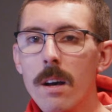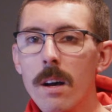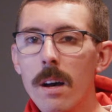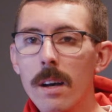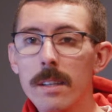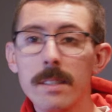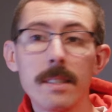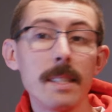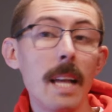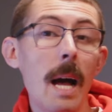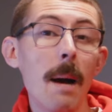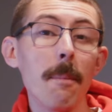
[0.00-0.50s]

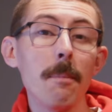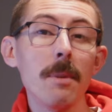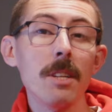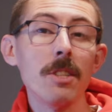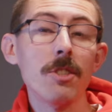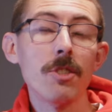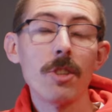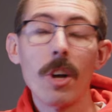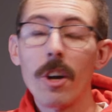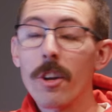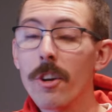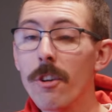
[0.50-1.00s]

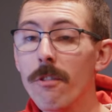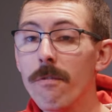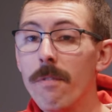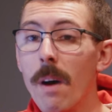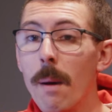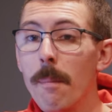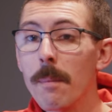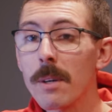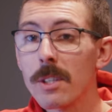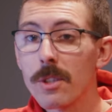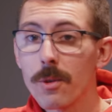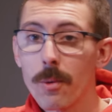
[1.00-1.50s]
Established on
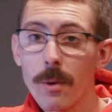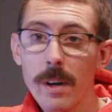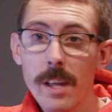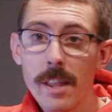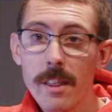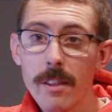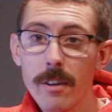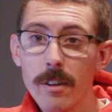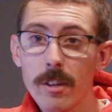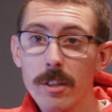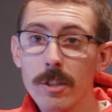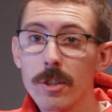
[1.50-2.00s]
November
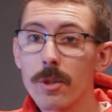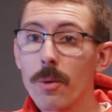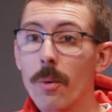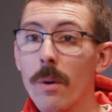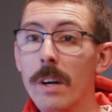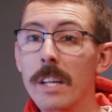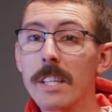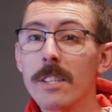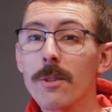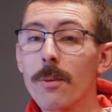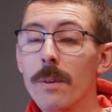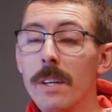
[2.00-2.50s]
23rd,
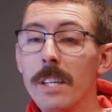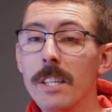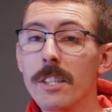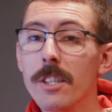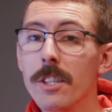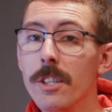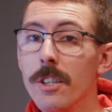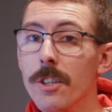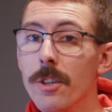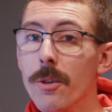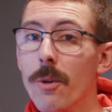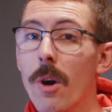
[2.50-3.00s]

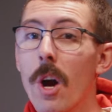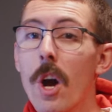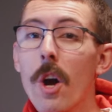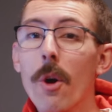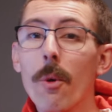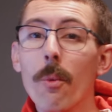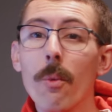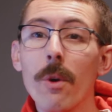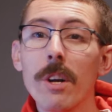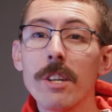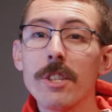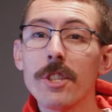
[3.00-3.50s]
2022,
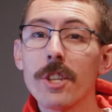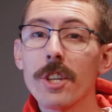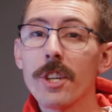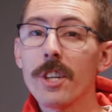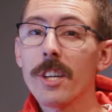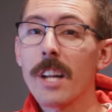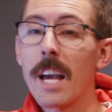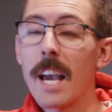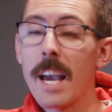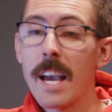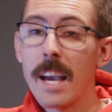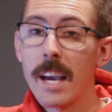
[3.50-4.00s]

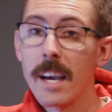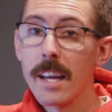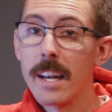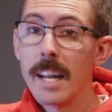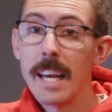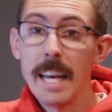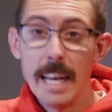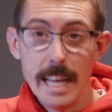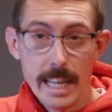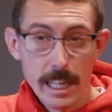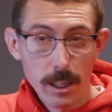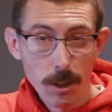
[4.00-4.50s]
Richard and
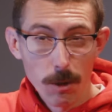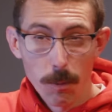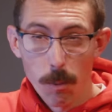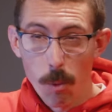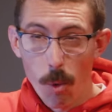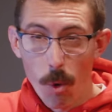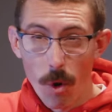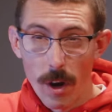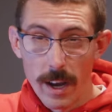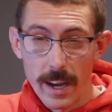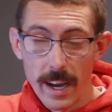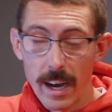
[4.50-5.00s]

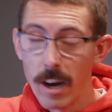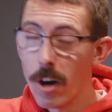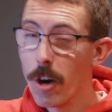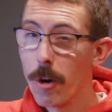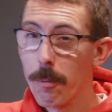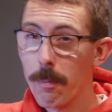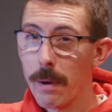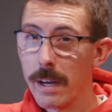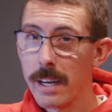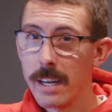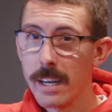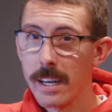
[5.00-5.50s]
Ilmoy, I
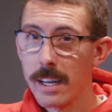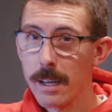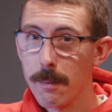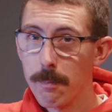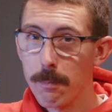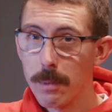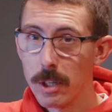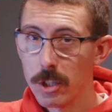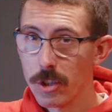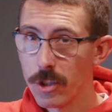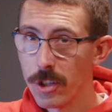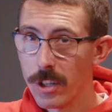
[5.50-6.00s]
hope I didn't
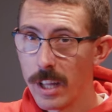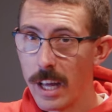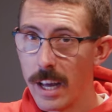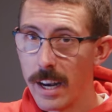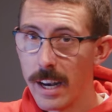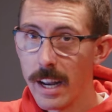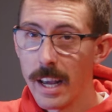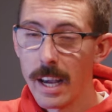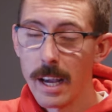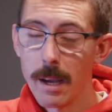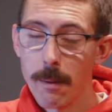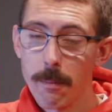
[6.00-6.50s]
butcher that
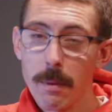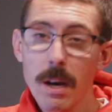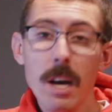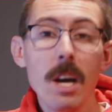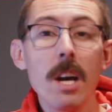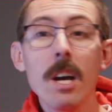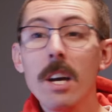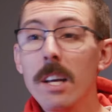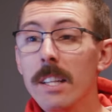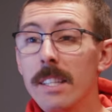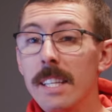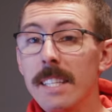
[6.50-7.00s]
name,
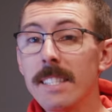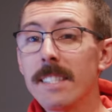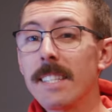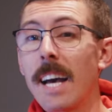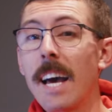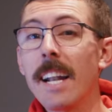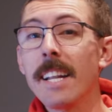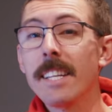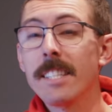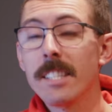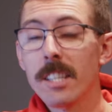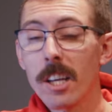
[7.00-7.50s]

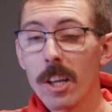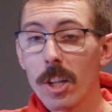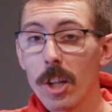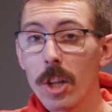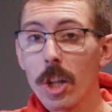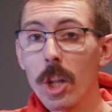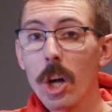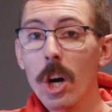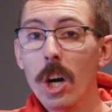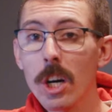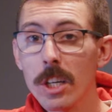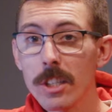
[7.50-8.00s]
decided to
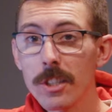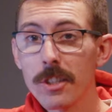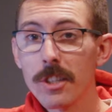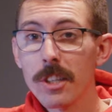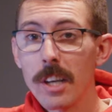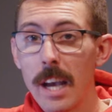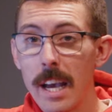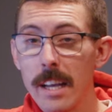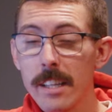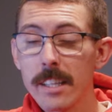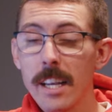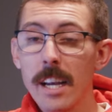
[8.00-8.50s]
launch
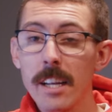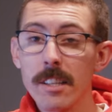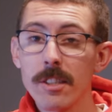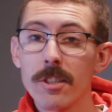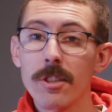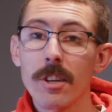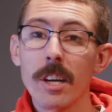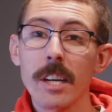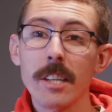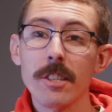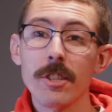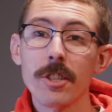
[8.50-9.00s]

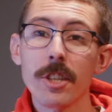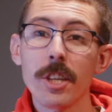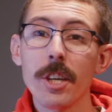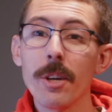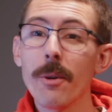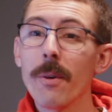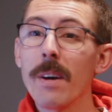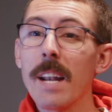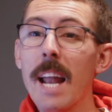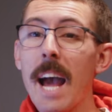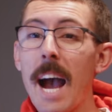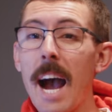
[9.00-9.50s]
Tensor HQ
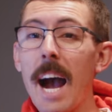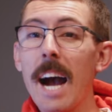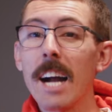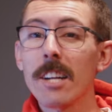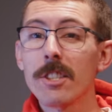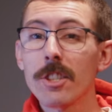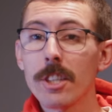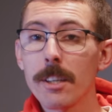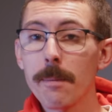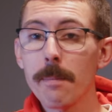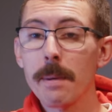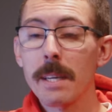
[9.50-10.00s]
and
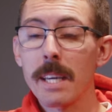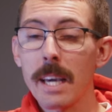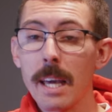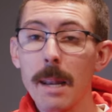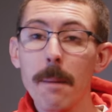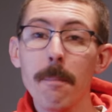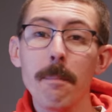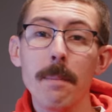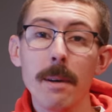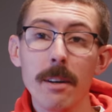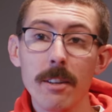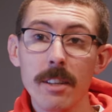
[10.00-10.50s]
actually
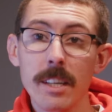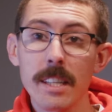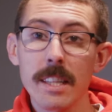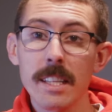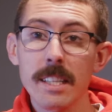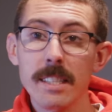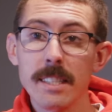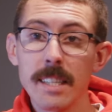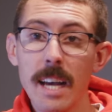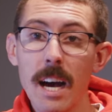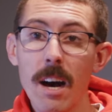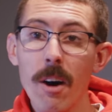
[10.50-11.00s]
begin building
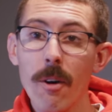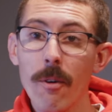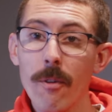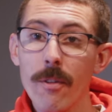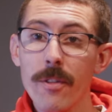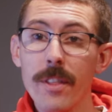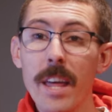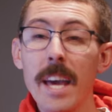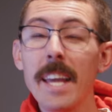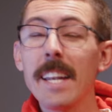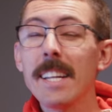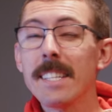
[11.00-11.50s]
this
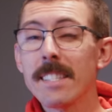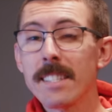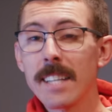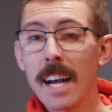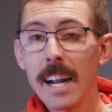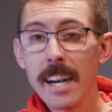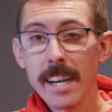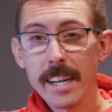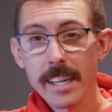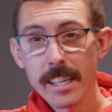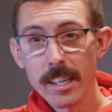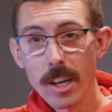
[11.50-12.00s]
out. They
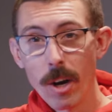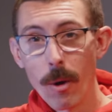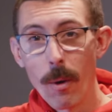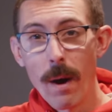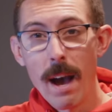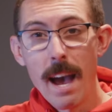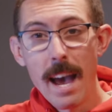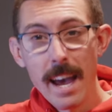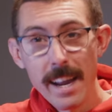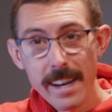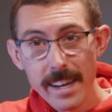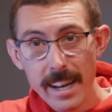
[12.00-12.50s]
decided to go
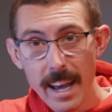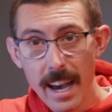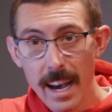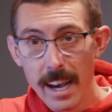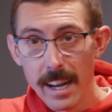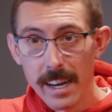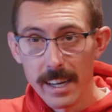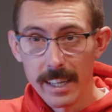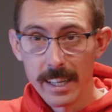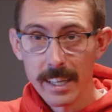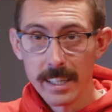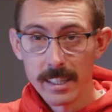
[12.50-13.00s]
head to
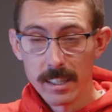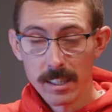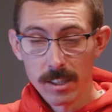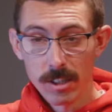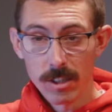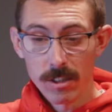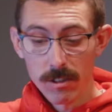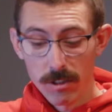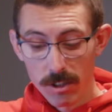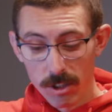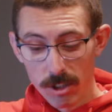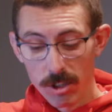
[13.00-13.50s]
head
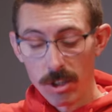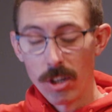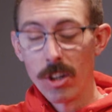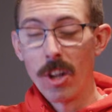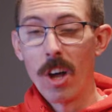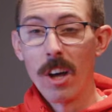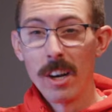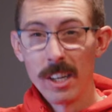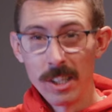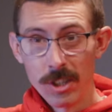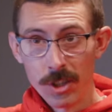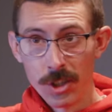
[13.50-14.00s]
against
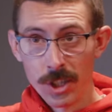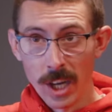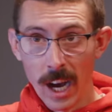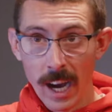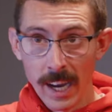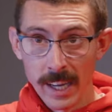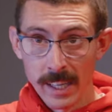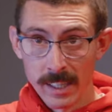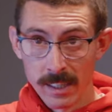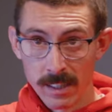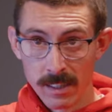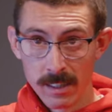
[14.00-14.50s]
Solana
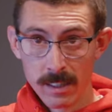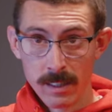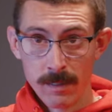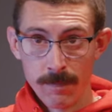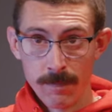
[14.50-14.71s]
giants